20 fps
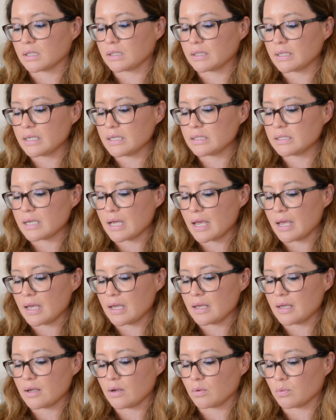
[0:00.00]
Clean
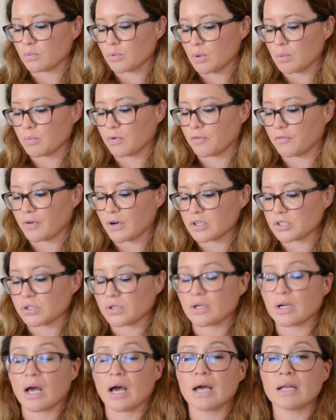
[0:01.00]
Day Room
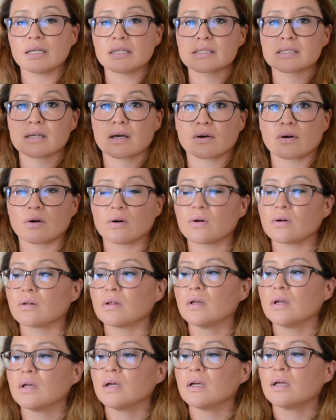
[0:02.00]
Refresher and Honeysuckle.